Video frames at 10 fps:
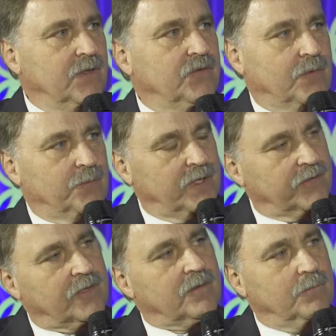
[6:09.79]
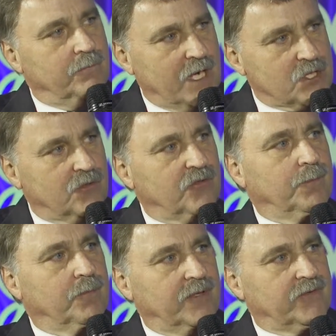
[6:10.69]
So implicit
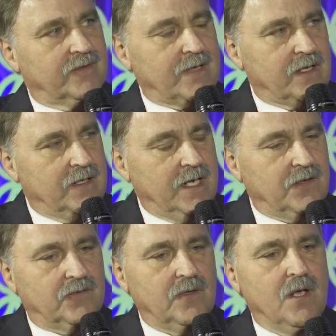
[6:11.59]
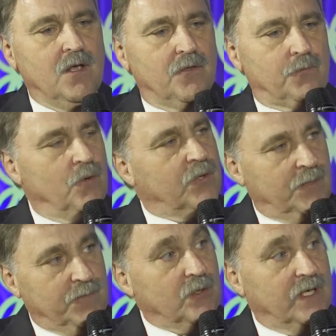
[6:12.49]
measures, implicit techniques through
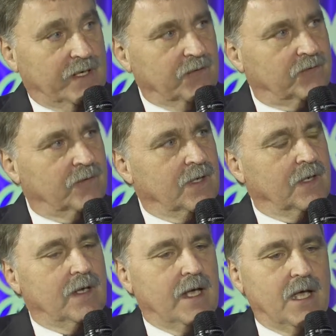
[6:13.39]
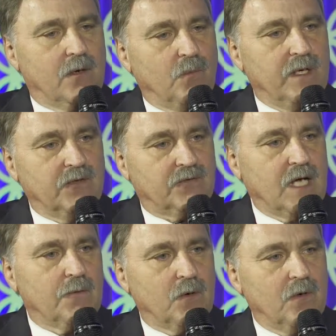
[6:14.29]
communities. And we
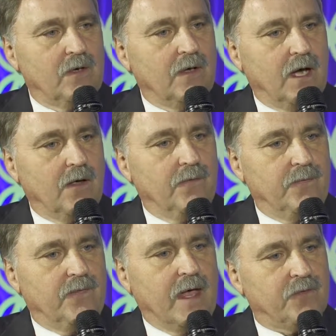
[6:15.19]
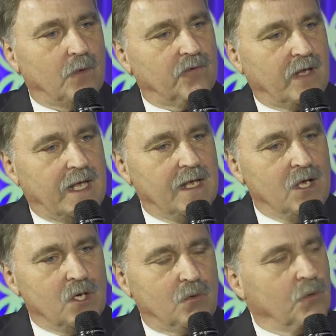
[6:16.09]
discovered that there's a
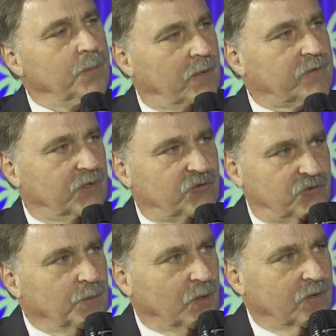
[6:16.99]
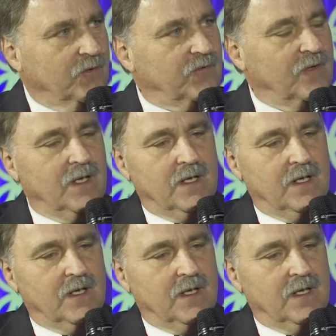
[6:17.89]
group of consumers,